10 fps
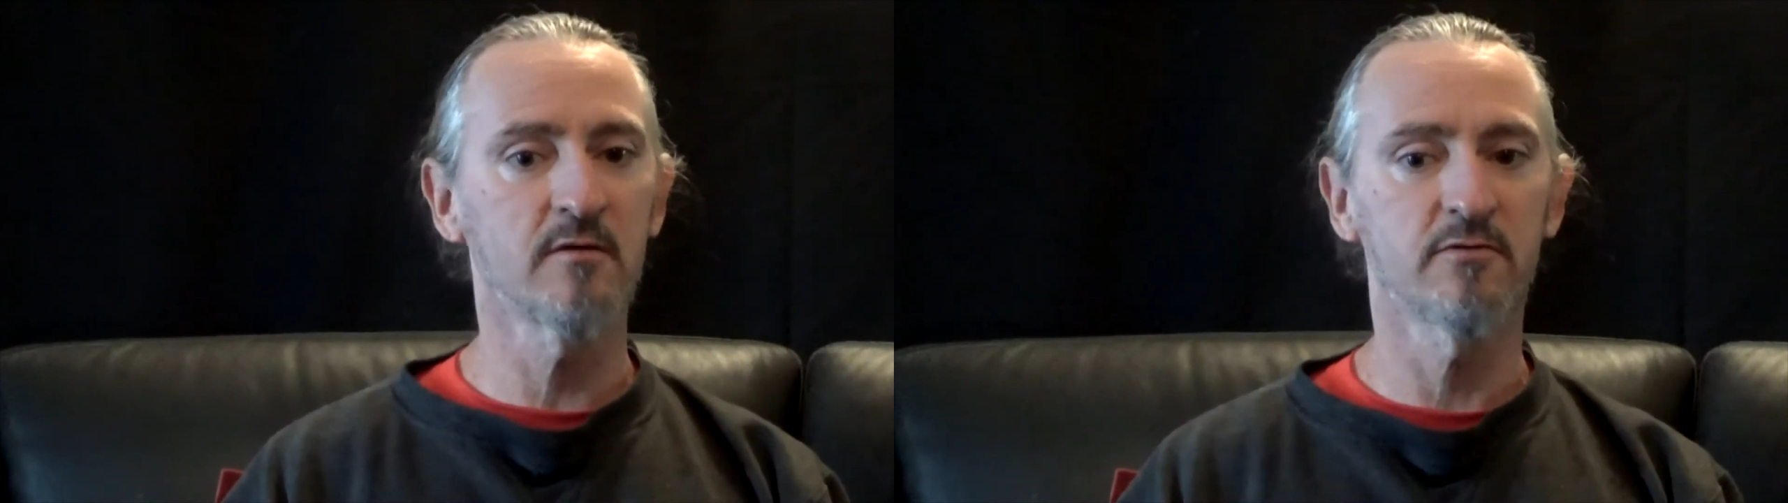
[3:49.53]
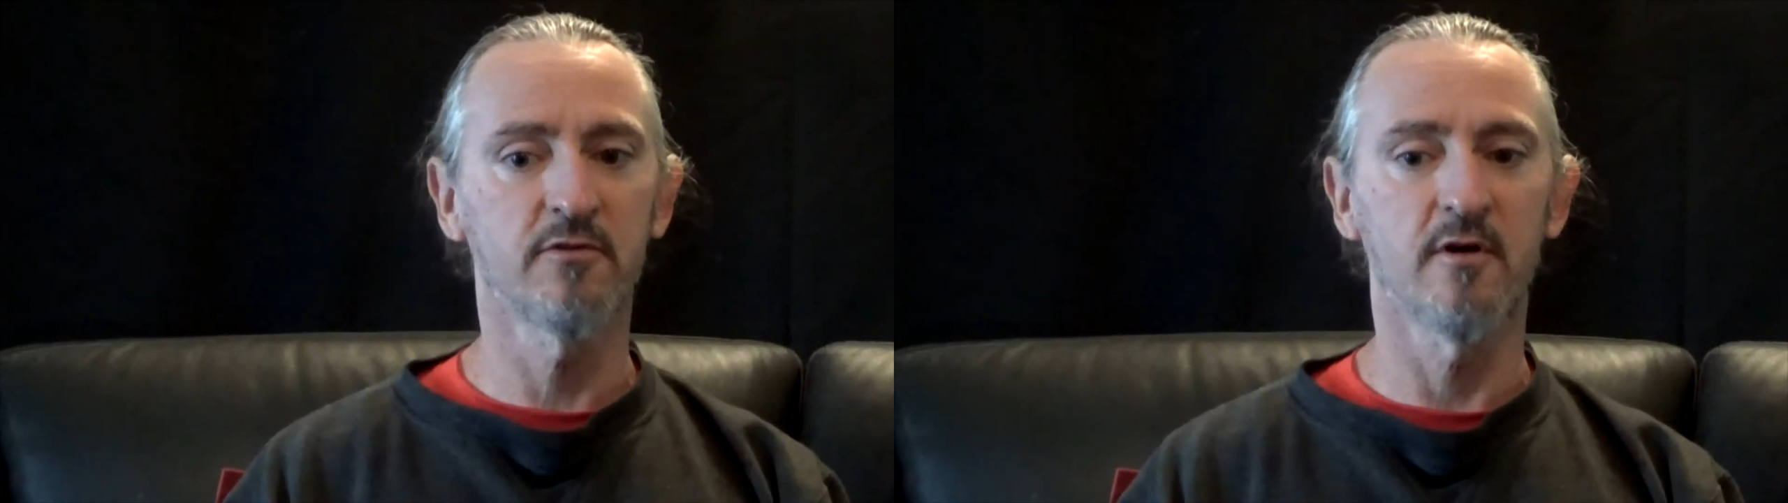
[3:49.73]

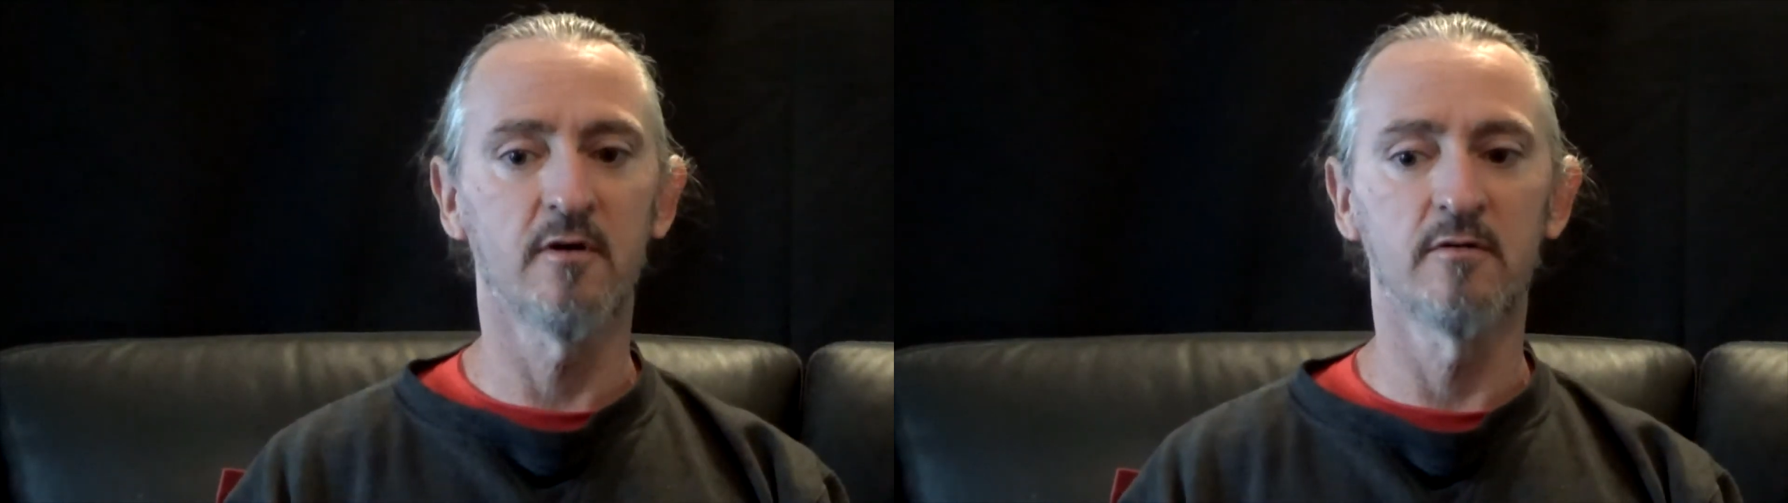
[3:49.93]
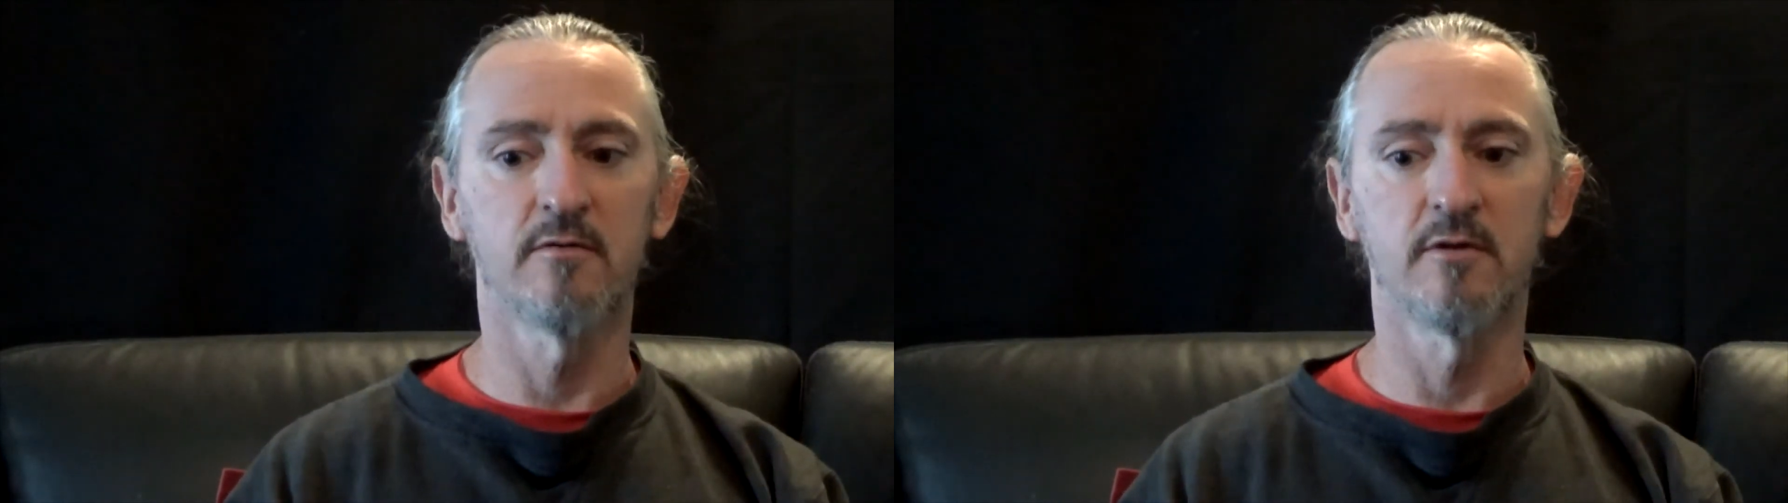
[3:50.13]

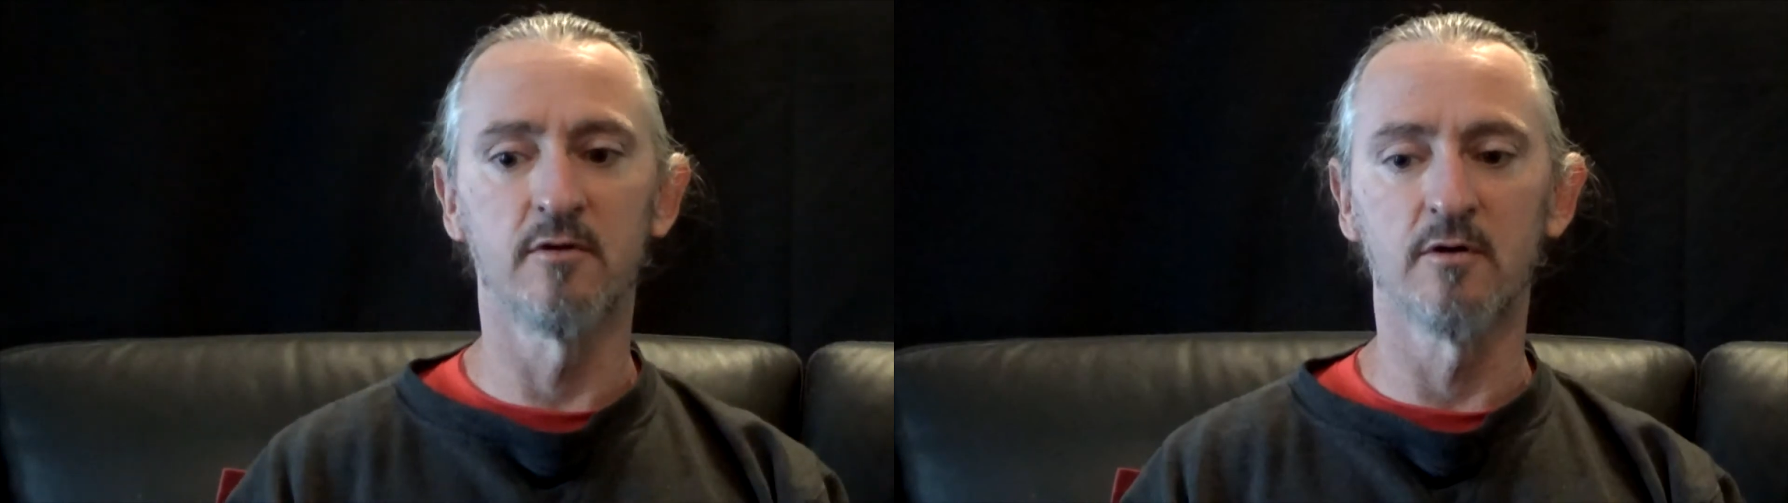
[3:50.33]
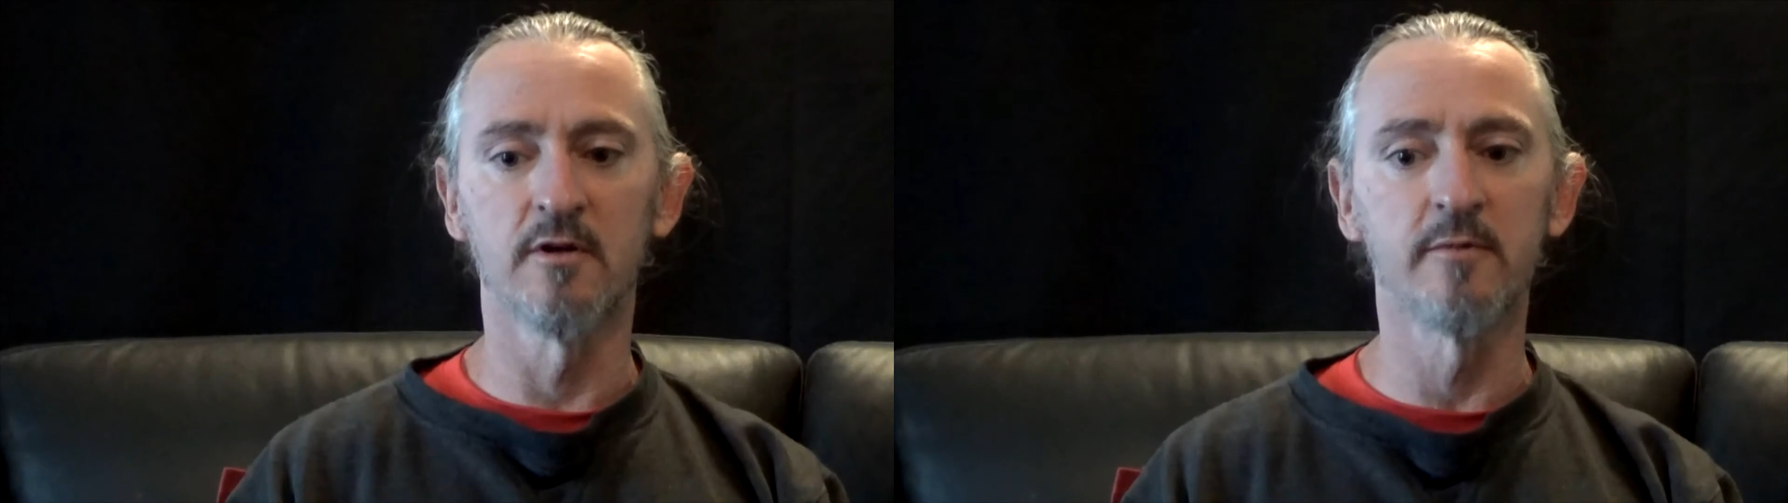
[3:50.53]
so you're
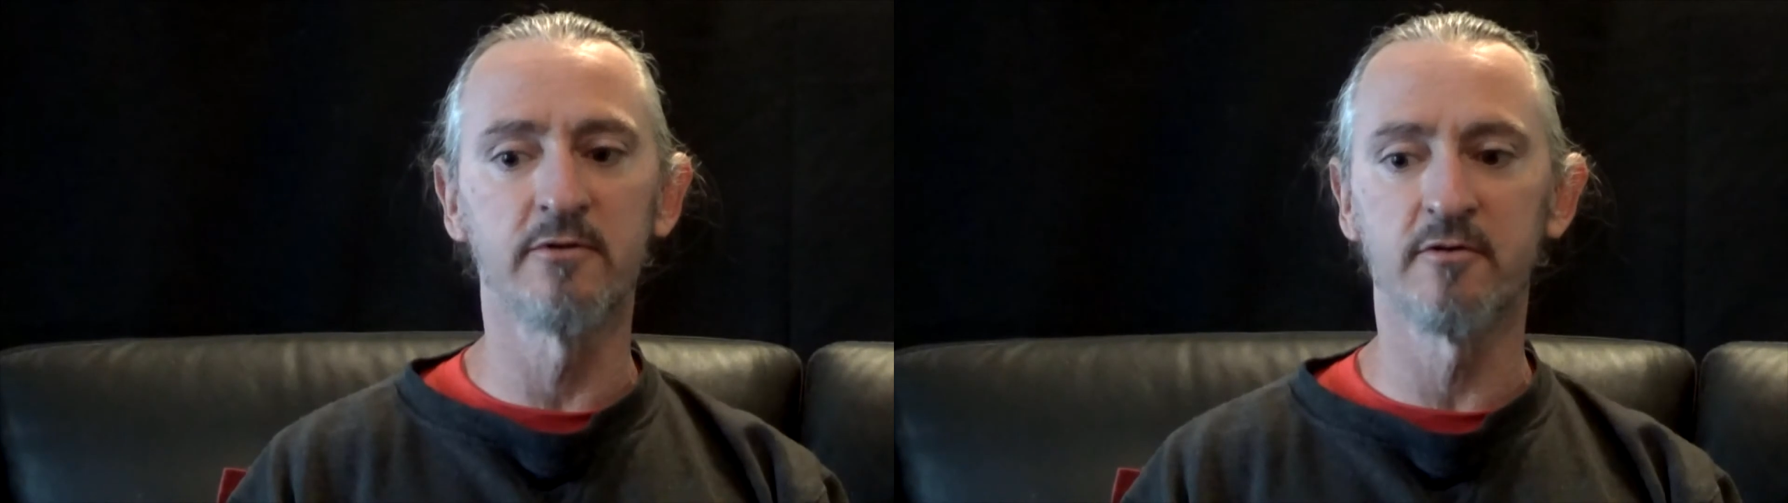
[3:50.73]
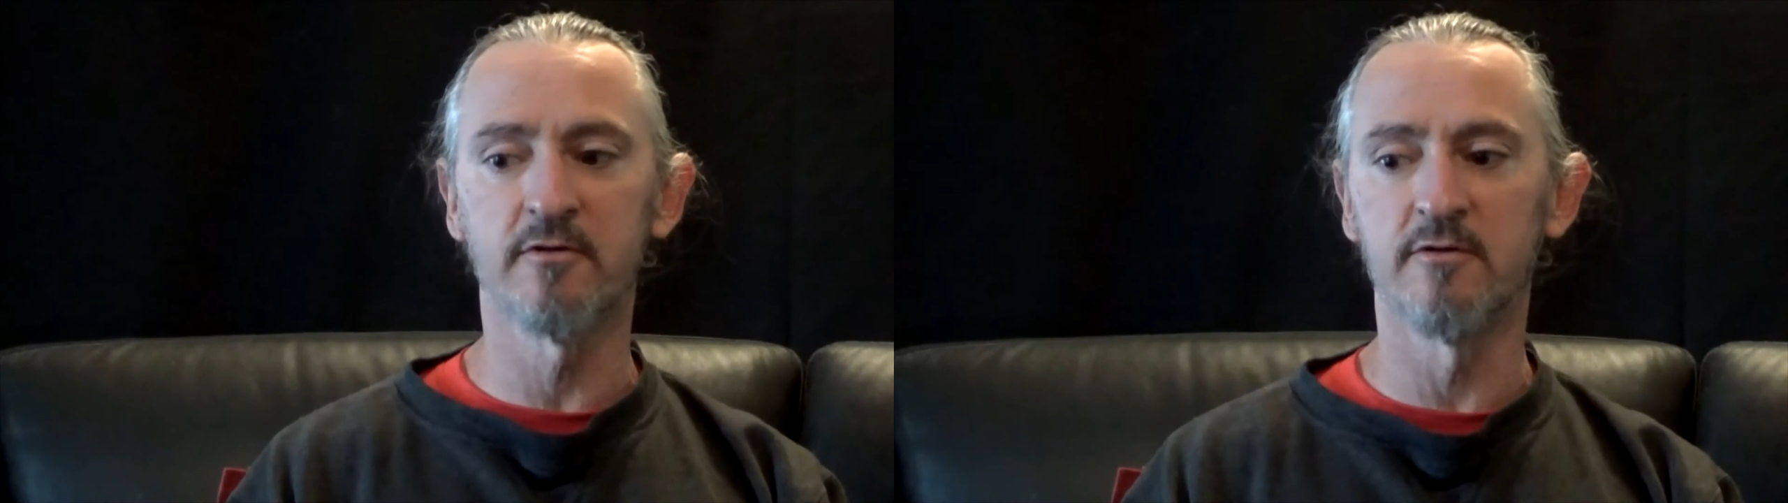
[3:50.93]
not limited,